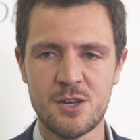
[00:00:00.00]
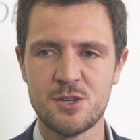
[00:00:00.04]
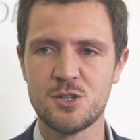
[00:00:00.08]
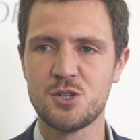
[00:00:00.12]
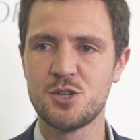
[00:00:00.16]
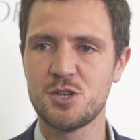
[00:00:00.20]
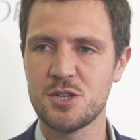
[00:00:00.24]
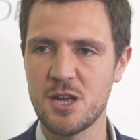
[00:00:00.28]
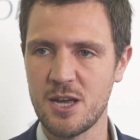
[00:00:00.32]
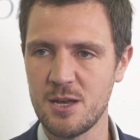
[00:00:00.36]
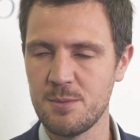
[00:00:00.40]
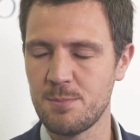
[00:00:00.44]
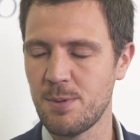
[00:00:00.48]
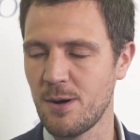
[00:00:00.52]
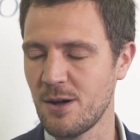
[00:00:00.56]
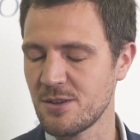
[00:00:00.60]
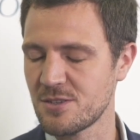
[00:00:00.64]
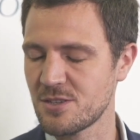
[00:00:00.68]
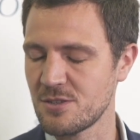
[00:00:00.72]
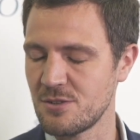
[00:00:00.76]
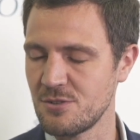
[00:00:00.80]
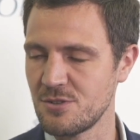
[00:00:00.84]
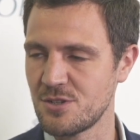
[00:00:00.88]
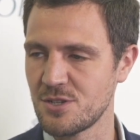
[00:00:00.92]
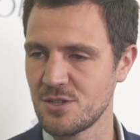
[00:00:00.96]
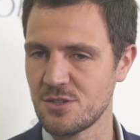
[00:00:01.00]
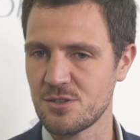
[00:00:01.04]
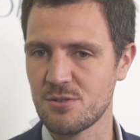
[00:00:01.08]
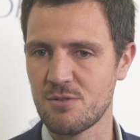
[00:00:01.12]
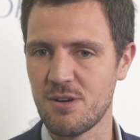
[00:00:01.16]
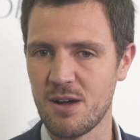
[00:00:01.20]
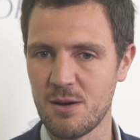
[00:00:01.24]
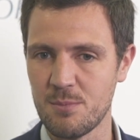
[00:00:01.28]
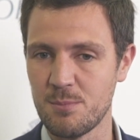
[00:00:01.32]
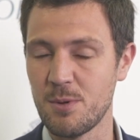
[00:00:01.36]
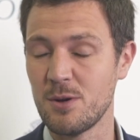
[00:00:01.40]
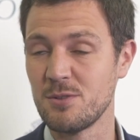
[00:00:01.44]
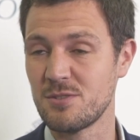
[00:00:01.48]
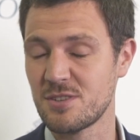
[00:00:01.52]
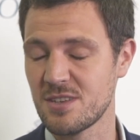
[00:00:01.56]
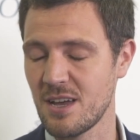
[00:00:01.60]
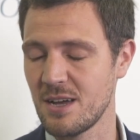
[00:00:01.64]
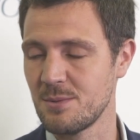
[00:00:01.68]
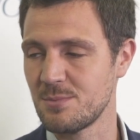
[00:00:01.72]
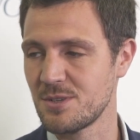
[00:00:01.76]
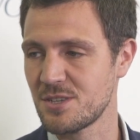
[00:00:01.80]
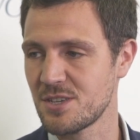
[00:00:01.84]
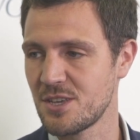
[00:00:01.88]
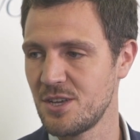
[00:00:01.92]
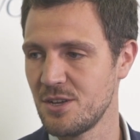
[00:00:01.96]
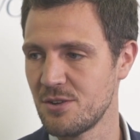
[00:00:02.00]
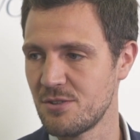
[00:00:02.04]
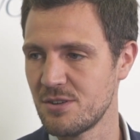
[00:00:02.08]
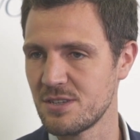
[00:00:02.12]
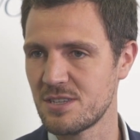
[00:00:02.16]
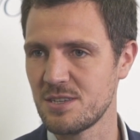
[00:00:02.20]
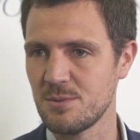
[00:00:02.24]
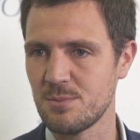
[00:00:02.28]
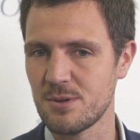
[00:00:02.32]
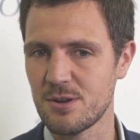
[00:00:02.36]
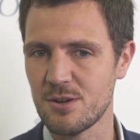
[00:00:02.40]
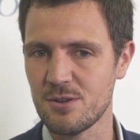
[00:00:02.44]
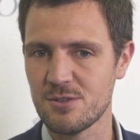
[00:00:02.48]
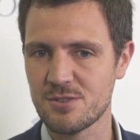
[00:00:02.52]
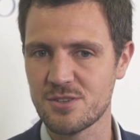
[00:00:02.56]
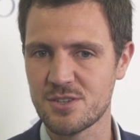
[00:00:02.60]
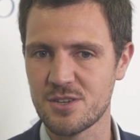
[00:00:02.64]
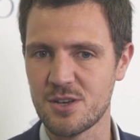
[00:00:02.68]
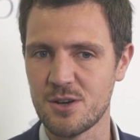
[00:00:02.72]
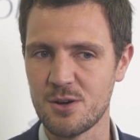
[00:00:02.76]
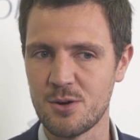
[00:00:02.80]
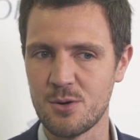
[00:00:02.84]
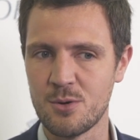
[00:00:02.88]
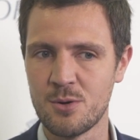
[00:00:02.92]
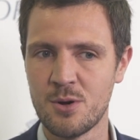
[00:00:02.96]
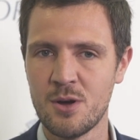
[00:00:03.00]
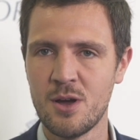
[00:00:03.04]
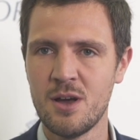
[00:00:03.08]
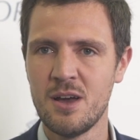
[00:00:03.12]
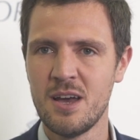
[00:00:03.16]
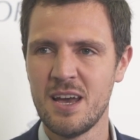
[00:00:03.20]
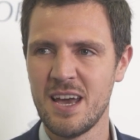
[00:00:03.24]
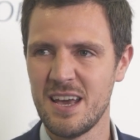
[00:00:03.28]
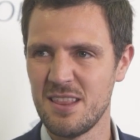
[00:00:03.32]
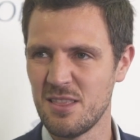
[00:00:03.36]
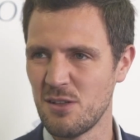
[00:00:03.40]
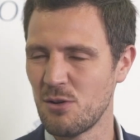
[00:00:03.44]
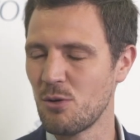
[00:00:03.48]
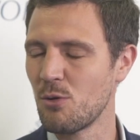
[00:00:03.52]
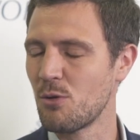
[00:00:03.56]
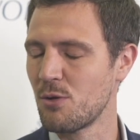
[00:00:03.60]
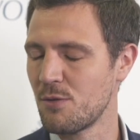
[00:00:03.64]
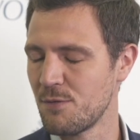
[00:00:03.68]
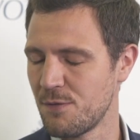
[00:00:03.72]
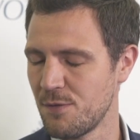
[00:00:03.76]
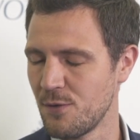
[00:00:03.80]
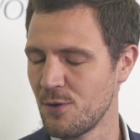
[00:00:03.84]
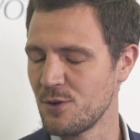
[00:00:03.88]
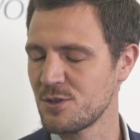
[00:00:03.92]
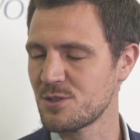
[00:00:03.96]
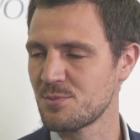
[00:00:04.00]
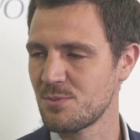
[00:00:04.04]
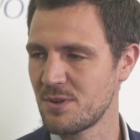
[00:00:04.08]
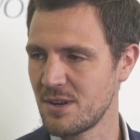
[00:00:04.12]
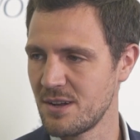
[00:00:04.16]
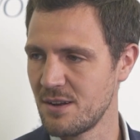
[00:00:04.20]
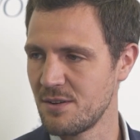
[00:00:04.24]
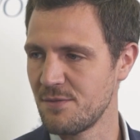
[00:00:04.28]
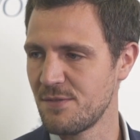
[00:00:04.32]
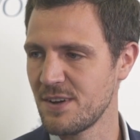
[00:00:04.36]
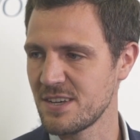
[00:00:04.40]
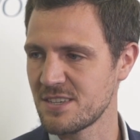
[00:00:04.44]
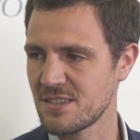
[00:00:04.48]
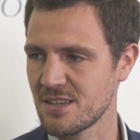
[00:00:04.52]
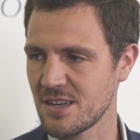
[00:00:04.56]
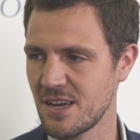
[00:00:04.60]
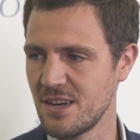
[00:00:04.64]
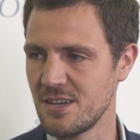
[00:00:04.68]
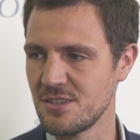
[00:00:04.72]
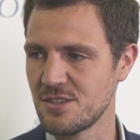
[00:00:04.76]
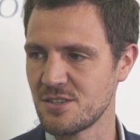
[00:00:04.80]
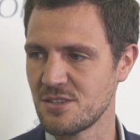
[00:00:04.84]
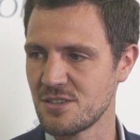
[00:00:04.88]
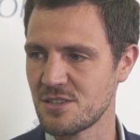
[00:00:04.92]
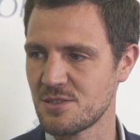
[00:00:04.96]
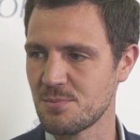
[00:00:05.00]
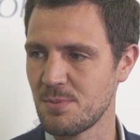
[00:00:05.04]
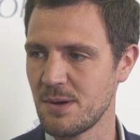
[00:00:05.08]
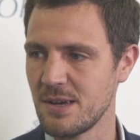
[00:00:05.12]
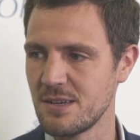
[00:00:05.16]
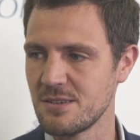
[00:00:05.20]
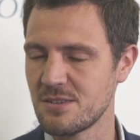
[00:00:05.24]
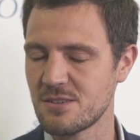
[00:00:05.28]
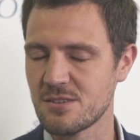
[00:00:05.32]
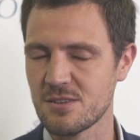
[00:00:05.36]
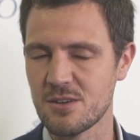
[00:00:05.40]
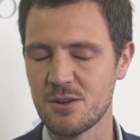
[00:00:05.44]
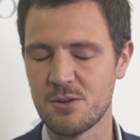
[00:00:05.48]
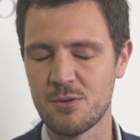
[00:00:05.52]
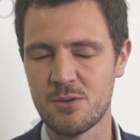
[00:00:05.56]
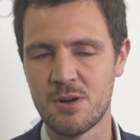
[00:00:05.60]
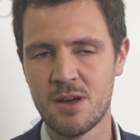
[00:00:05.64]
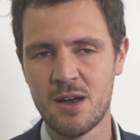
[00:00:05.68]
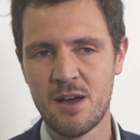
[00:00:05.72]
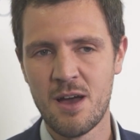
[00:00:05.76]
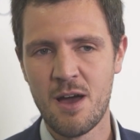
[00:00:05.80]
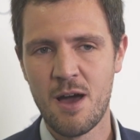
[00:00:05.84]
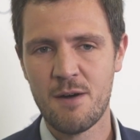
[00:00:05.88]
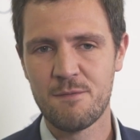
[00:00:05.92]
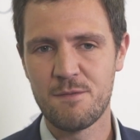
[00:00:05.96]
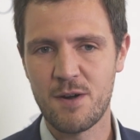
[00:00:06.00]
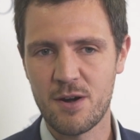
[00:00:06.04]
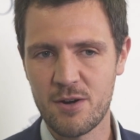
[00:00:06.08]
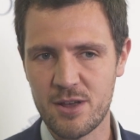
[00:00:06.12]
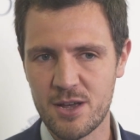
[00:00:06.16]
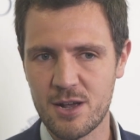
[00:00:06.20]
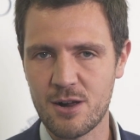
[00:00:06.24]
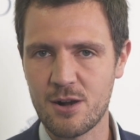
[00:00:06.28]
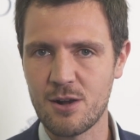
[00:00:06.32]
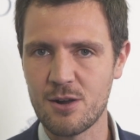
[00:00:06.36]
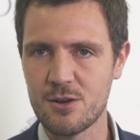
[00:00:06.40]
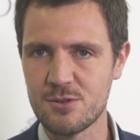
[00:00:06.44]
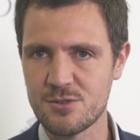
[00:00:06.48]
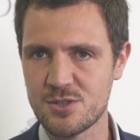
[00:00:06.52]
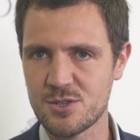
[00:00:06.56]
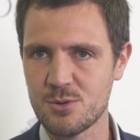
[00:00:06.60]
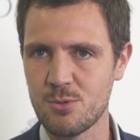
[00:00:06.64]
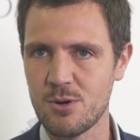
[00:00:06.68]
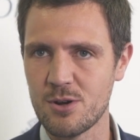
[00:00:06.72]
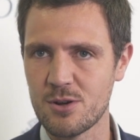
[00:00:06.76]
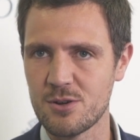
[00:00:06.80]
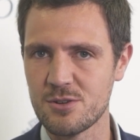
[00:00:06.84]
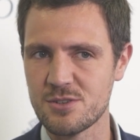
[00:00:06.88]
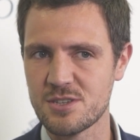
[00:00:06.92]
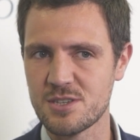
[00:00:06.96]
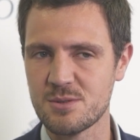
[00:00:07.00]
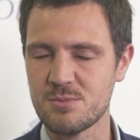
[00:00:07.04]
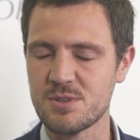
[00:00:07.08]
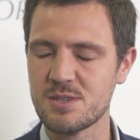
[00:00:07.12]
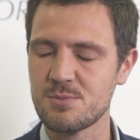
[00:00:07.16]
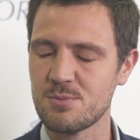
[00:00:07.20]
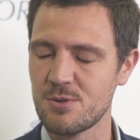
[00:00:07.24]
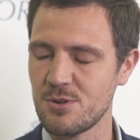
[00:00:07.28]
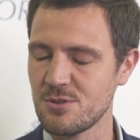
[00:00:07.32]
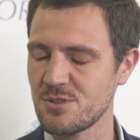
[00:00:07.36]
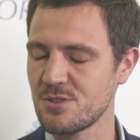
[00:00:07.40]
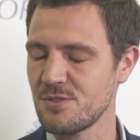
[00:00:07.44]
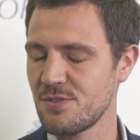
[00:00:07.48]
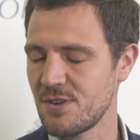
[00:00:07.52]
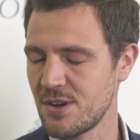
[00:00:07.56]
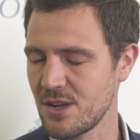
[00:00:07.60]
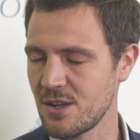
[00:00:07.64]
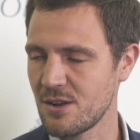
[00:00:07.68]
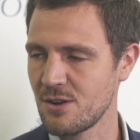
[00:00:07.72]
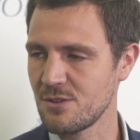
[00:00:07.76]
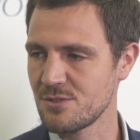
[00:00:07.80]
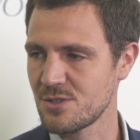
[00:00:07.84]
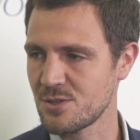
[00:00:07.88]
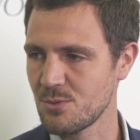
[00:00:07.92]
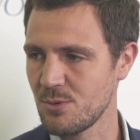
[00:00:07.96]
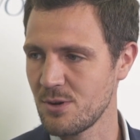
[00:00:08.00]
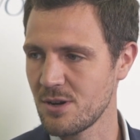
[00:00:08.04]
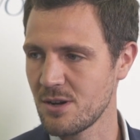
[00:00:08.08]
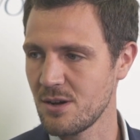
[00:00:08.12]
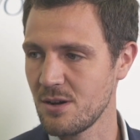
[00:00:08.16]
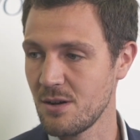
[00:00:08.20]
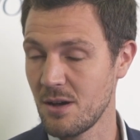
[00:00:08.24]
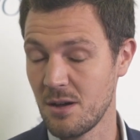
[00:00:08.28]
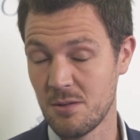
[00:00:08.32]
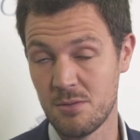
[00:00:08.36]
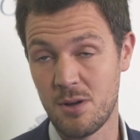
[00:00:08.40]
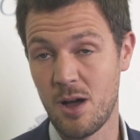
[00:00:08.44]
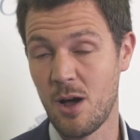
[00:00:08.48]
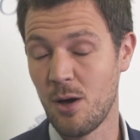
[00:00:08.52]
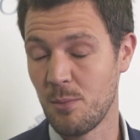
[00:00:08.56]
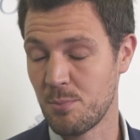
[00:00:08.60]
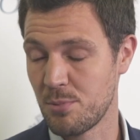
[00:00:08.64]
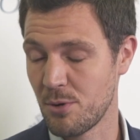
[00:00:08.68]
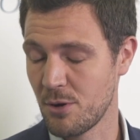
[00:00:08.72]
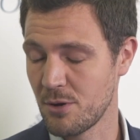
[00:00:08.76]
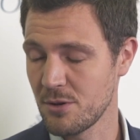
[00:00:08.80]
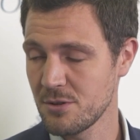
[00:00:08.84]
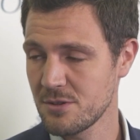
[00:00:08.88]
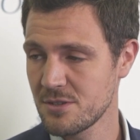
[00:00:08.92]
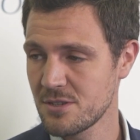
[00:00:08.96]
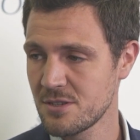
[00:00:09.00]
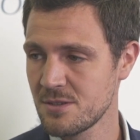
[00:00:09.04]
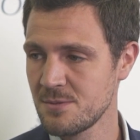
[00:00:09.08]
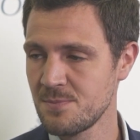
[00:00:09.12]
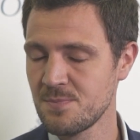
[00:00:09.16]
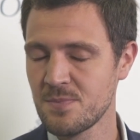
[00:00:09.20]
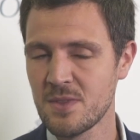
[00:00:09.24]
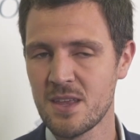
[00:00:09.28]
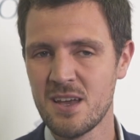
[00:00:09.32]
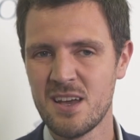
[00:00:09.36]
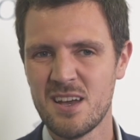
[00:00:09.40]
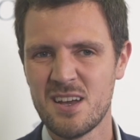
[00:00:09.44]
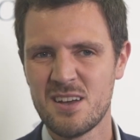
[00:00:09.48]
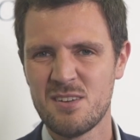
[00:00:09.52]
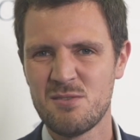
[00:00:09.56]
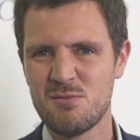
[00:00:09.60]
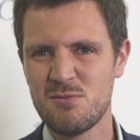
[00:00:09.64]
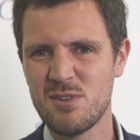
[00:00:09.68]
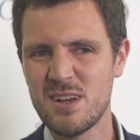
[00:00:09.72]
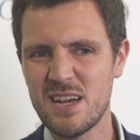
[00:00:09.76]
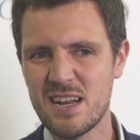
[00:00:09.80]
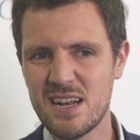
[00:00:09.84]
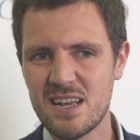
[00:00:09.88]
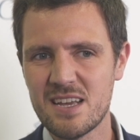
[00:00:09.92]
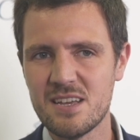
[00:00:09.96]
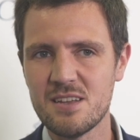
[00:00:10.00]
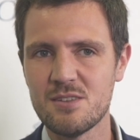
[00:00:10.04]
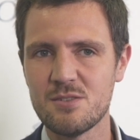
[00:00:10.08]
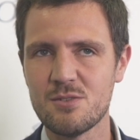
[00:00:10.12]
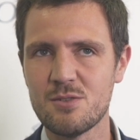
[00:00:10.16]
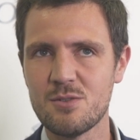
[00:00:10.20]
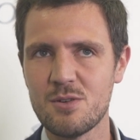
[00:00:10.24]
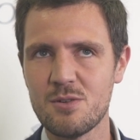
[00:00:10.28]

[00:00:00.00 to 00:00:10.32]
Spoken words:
shape our solutions around both cybersecurity, but also in the law enforcement and investigation space. So very close to our customers, but also very close to our products. Really